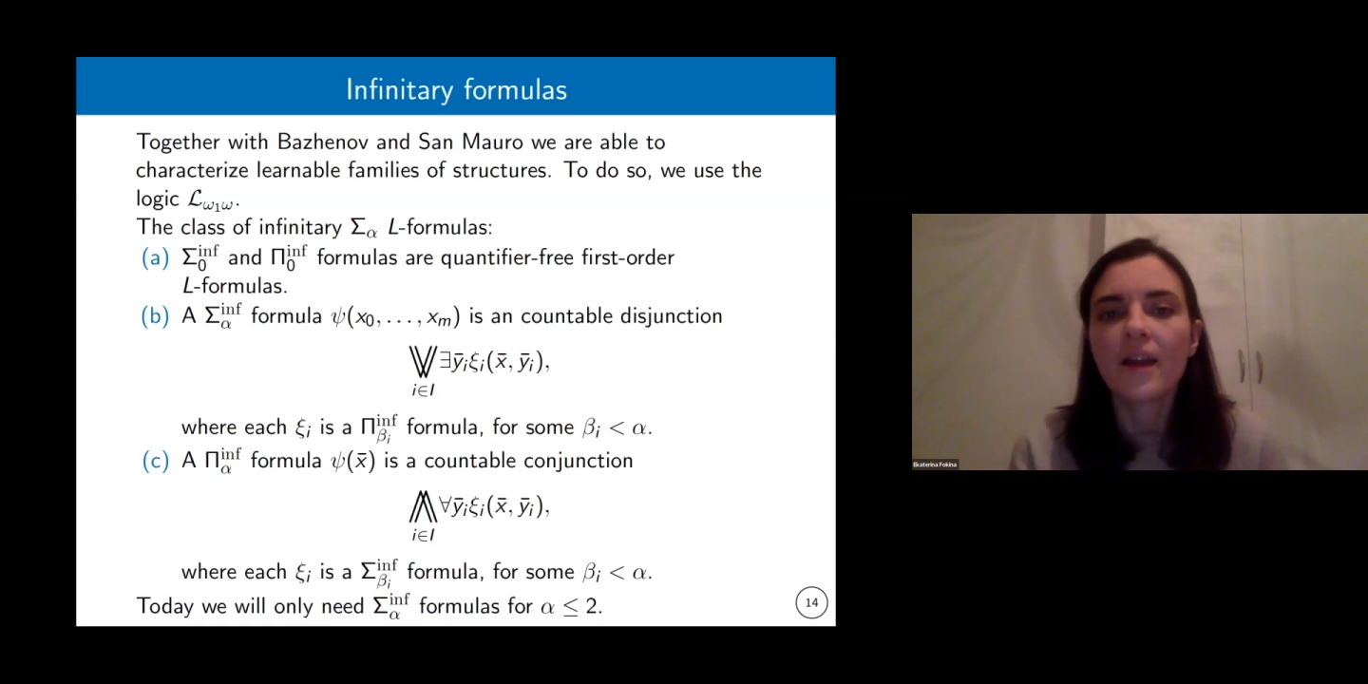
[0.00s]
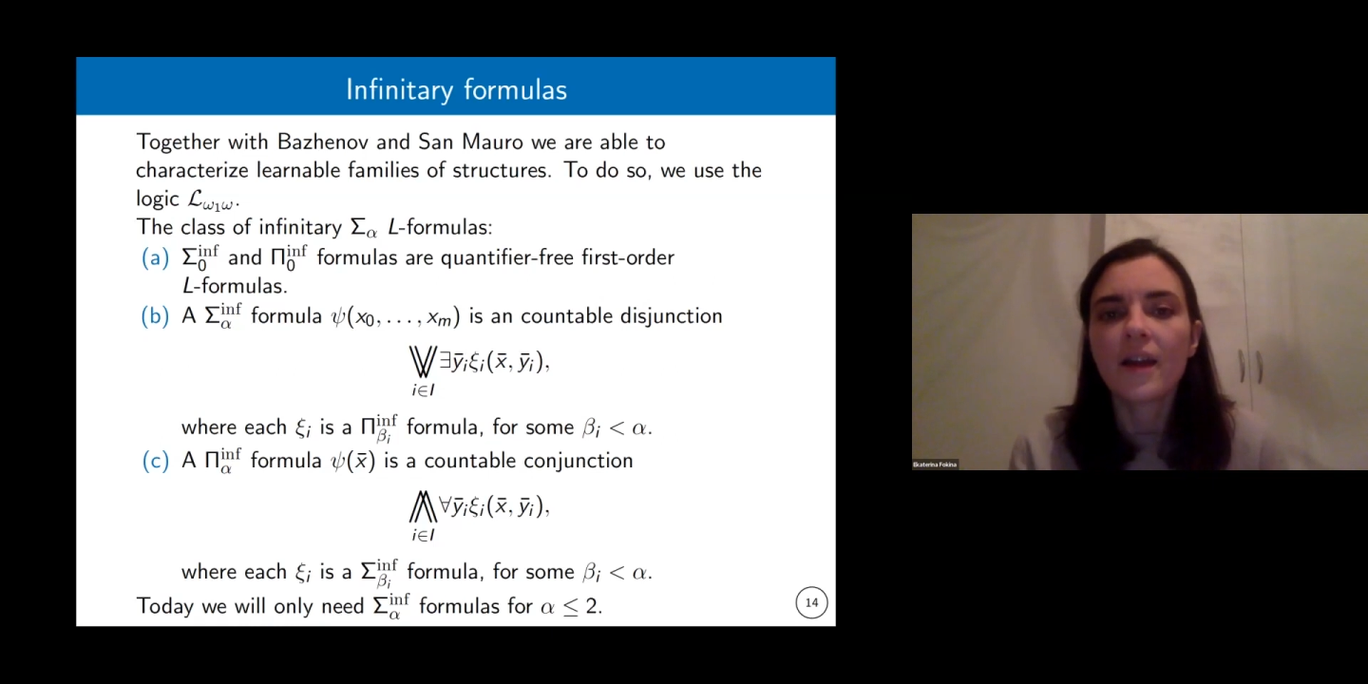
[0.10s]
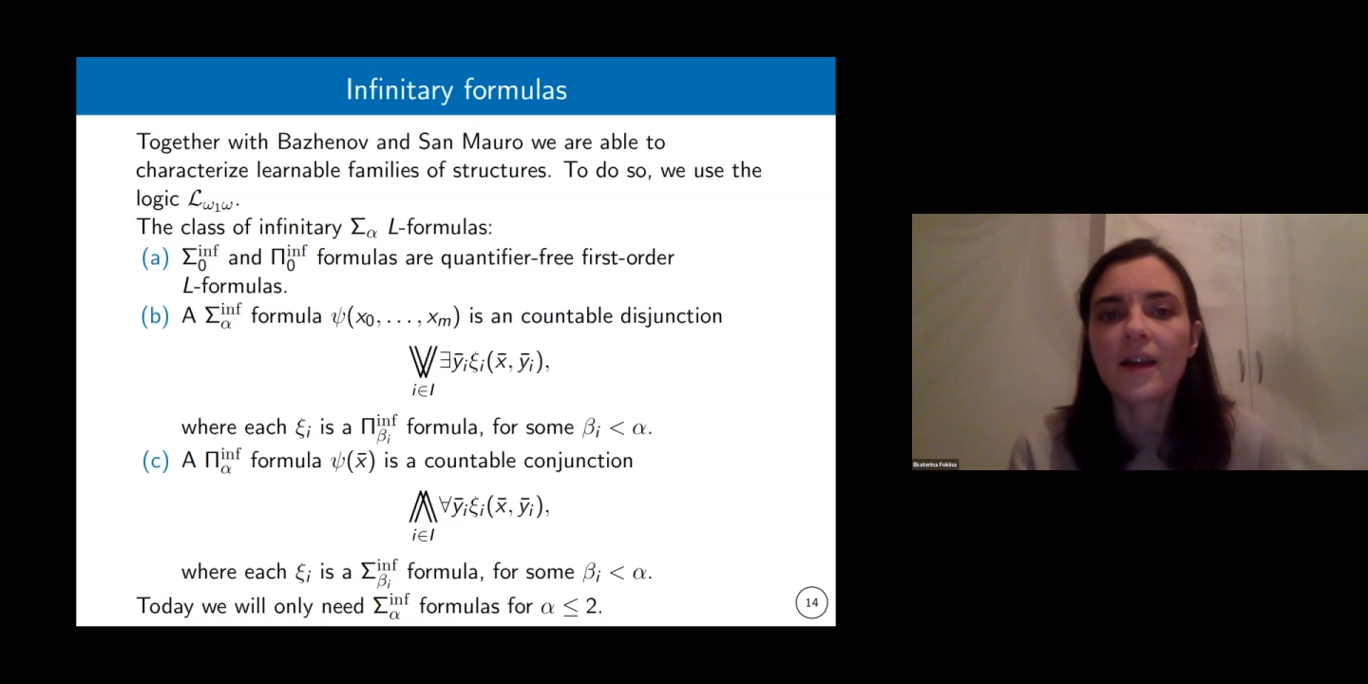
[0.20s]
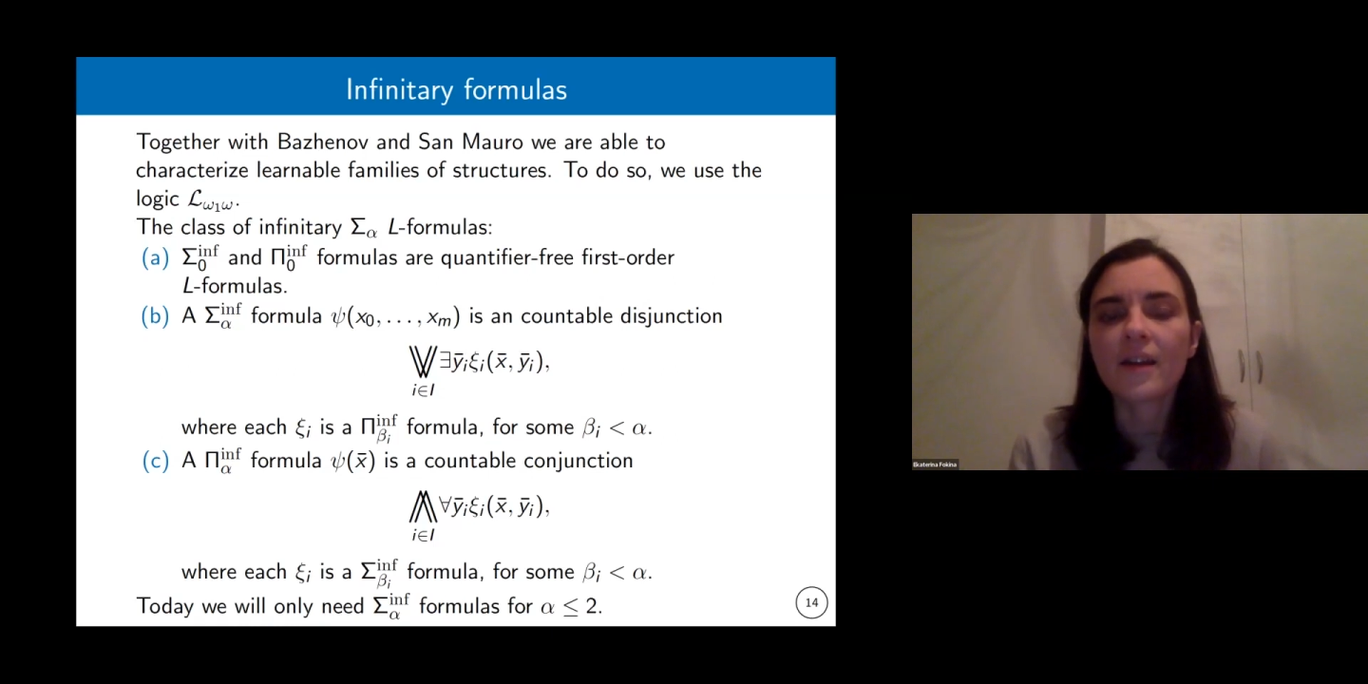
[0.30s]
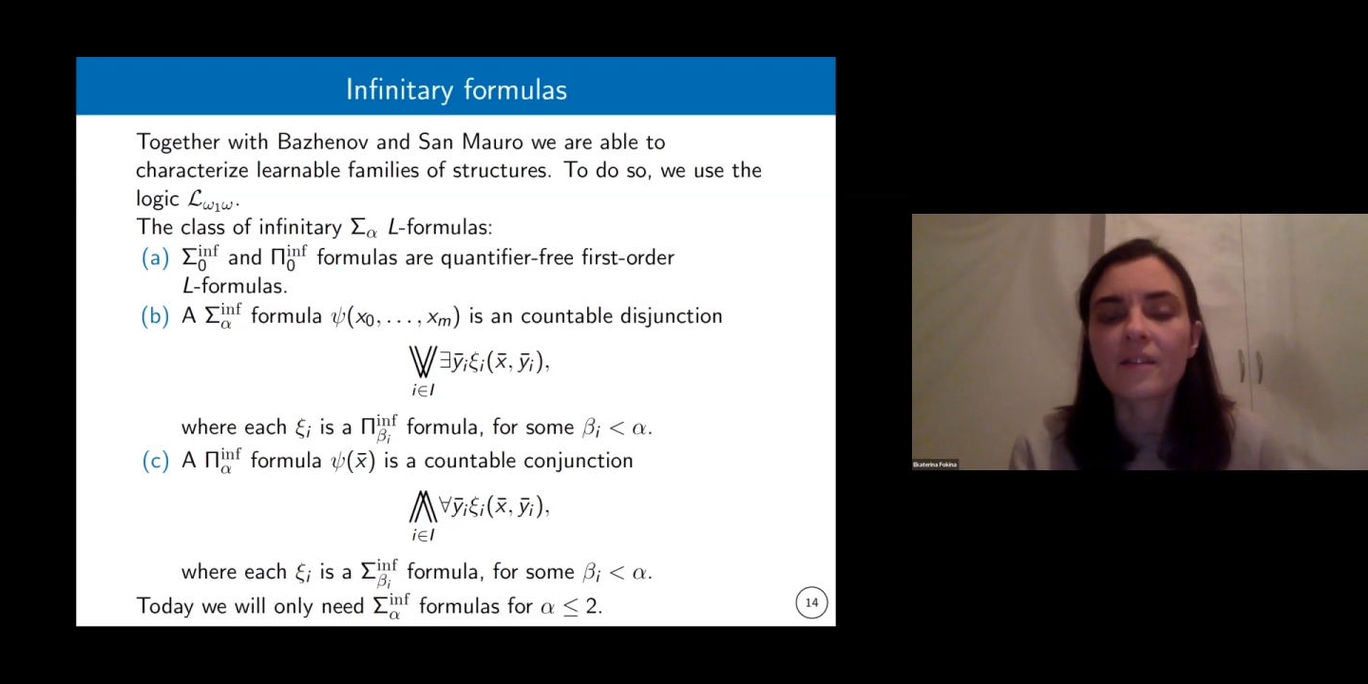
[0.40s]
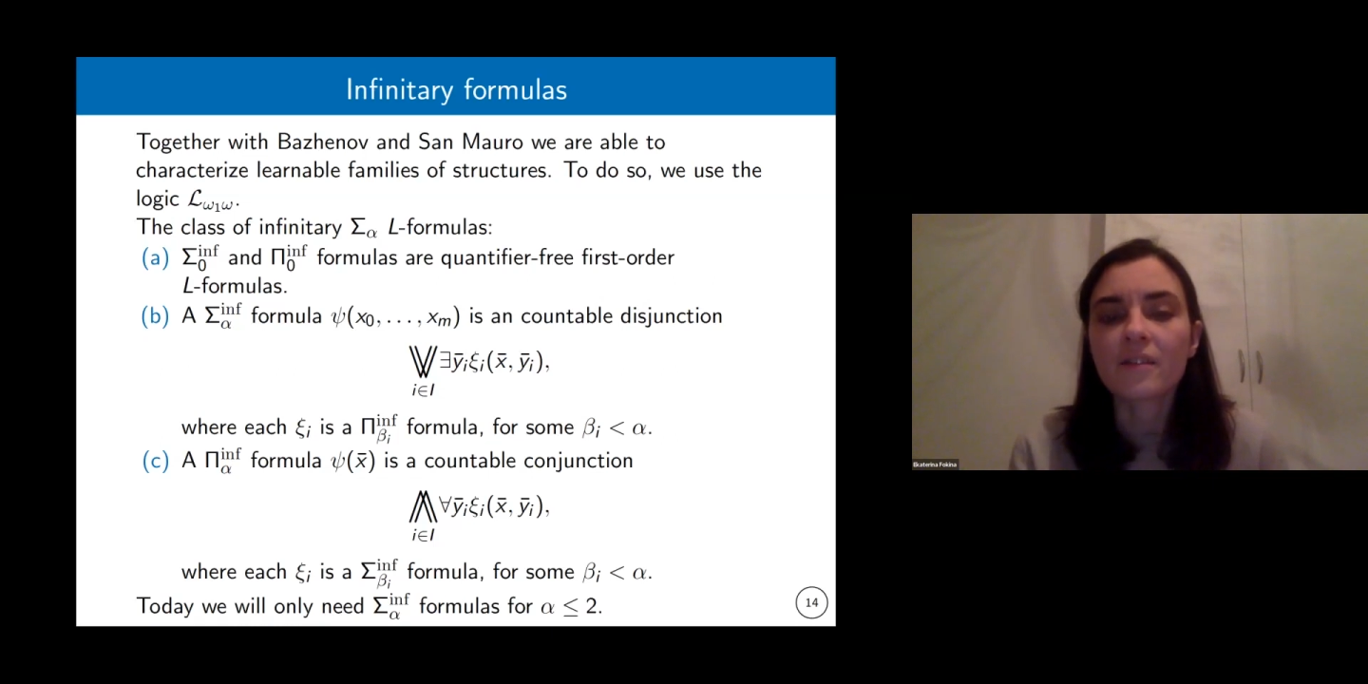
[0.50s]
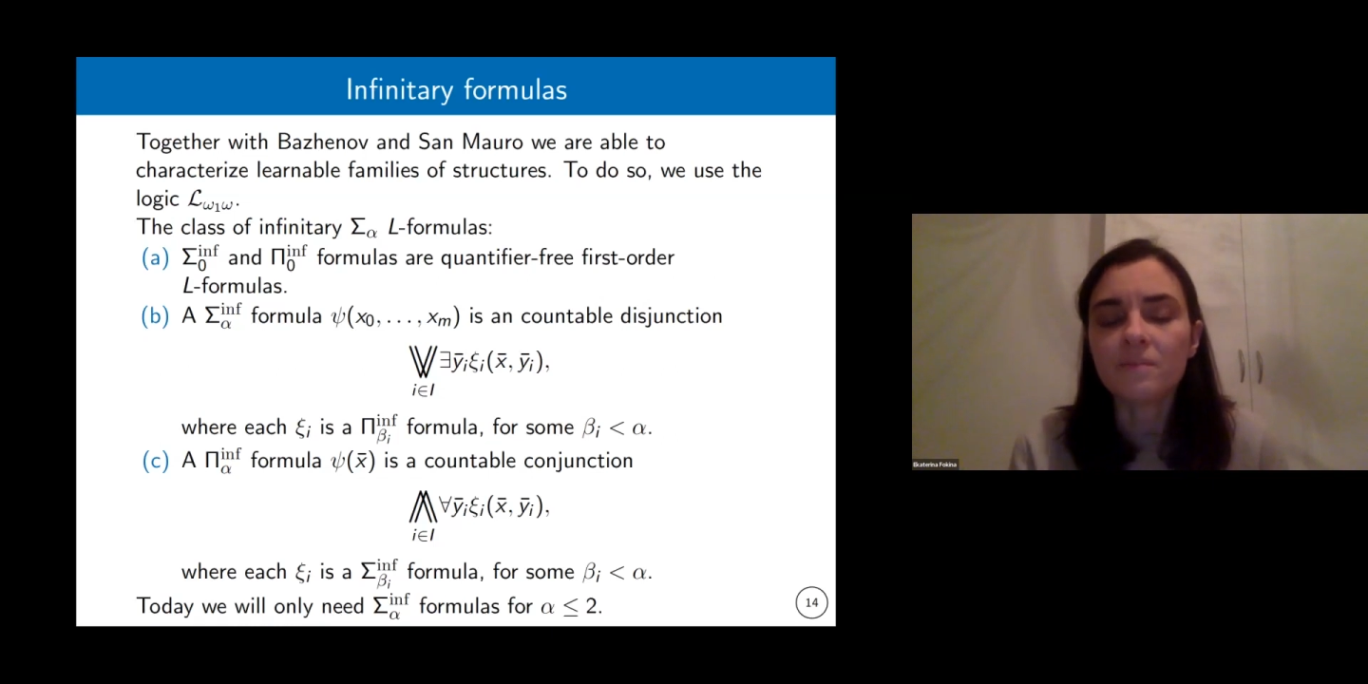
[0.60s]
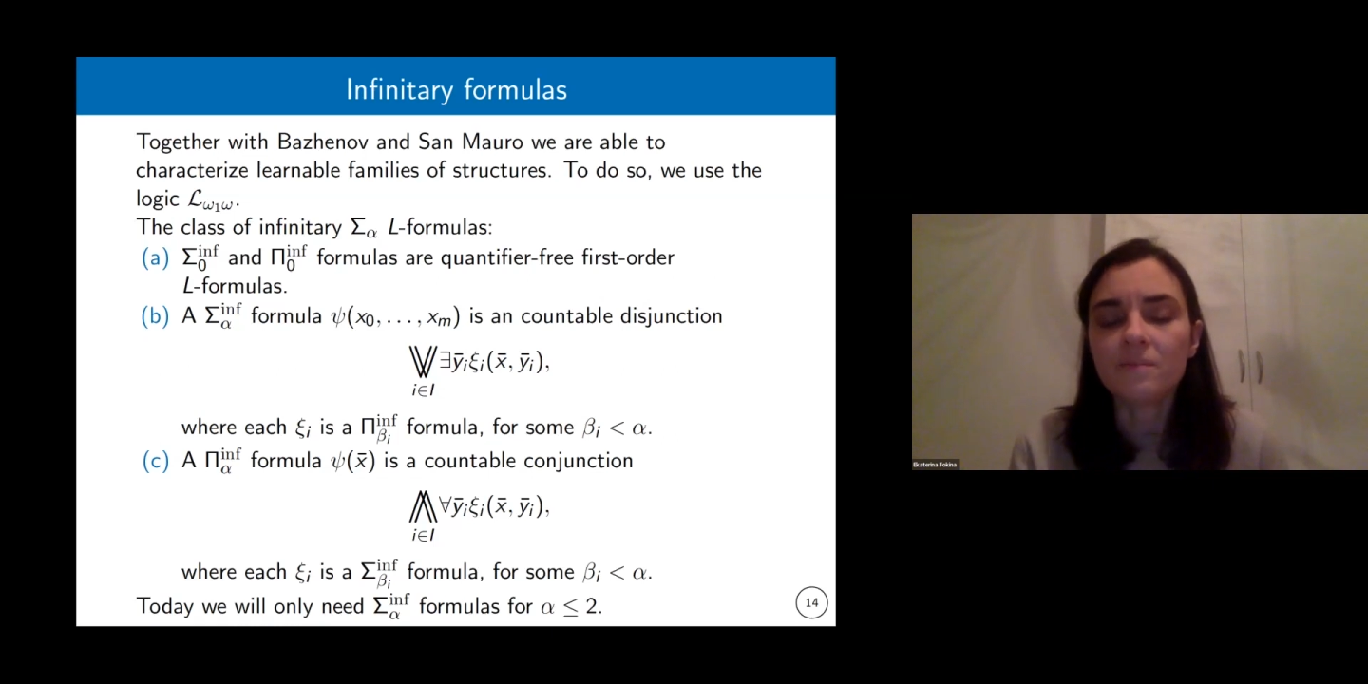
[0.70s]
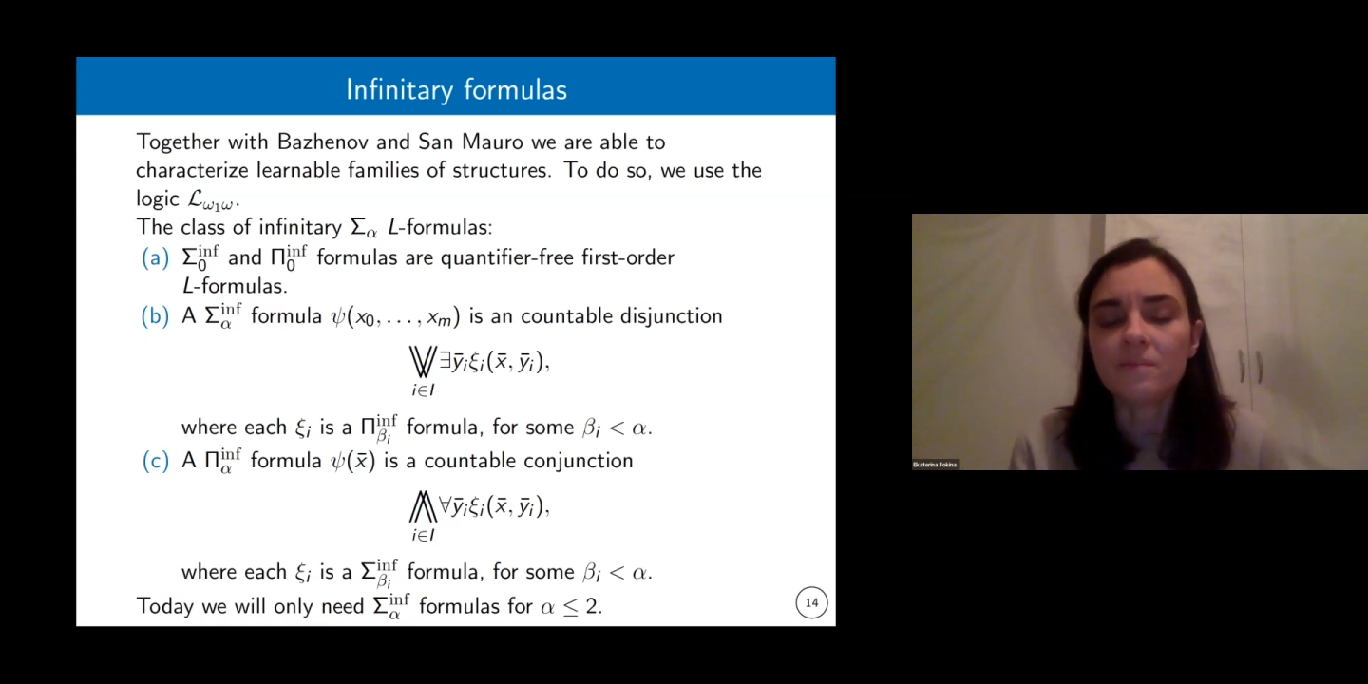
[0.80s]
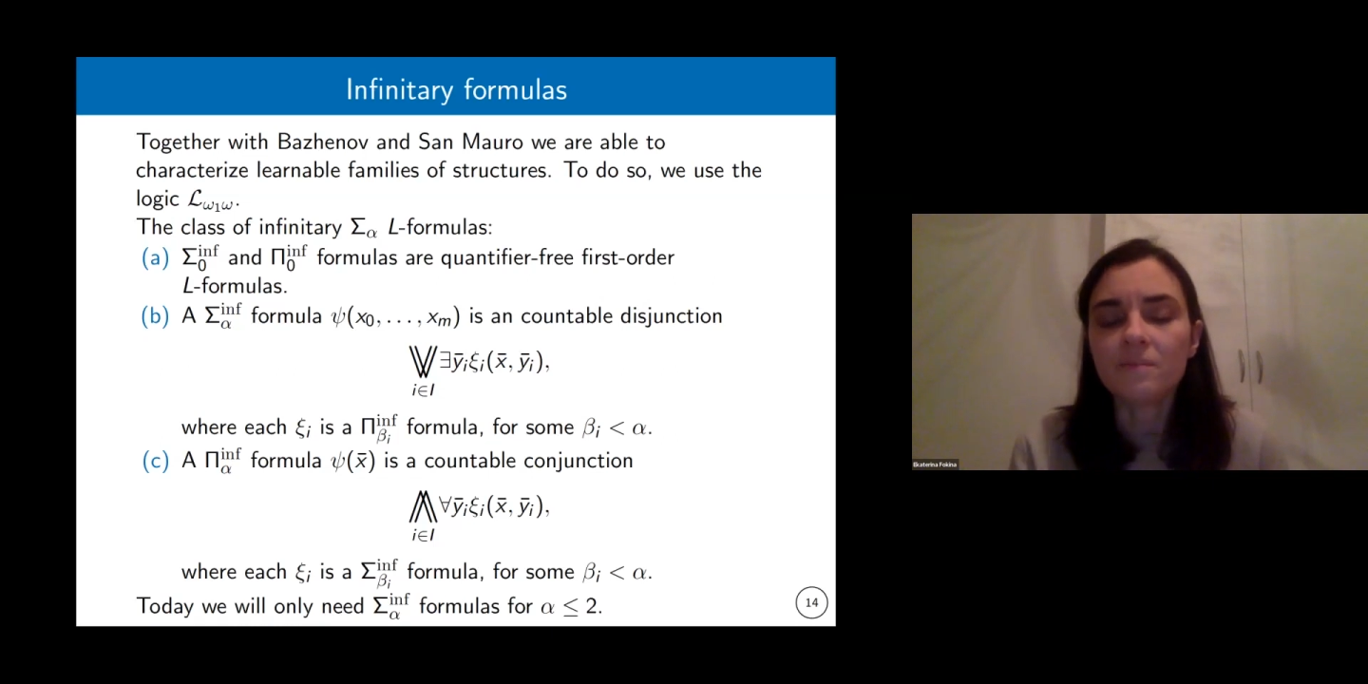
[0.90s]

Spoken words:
And